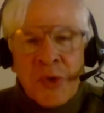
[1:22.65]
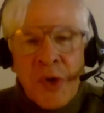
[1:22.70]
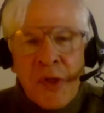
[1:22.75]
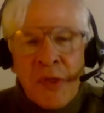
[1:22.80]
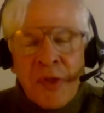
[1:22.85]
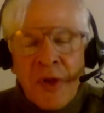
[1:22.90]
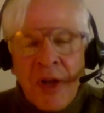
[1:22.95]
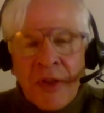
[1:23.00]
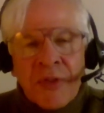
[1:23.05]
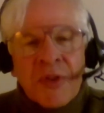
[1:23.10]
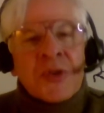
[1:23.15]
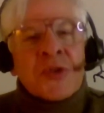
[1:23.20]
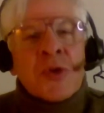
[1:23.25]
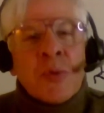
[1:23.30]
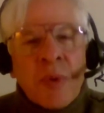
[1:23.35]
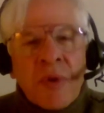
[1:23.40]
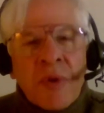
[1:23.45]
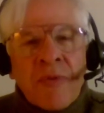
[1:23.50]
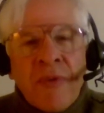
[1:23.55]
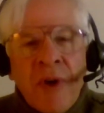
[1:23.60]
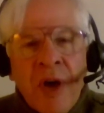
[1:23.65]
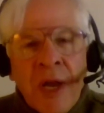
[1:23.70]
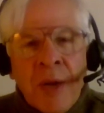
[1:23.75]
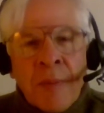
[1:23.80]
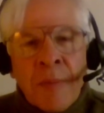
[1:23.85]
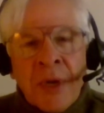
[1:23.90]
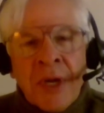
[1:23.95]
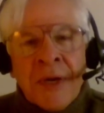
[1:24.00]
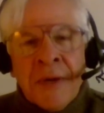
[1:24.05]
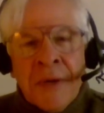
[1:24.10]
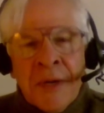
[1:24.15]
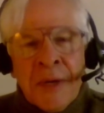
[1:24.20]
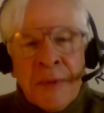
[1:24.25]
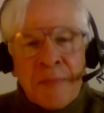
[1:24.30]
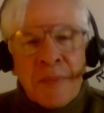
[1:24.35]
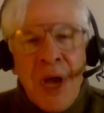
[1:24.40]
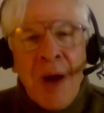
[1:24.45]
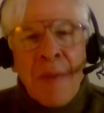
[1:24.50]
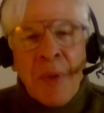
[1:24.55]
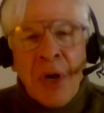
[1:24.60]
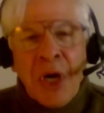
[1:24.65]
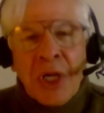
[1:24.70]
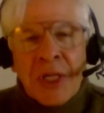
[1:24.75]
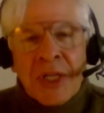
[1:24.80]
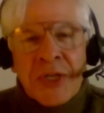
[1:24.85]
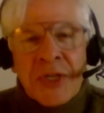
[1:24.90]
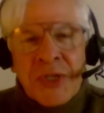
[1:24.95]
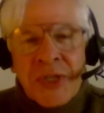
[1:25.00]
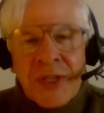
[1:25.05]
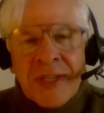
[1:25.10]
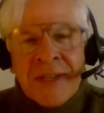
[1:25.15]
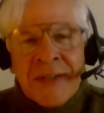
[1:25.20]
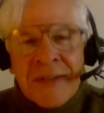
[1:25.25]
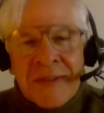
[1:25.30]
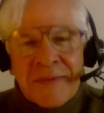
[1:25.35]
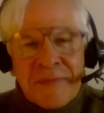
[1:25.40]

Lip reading: So I thought this will be fun. I'm gonna listen.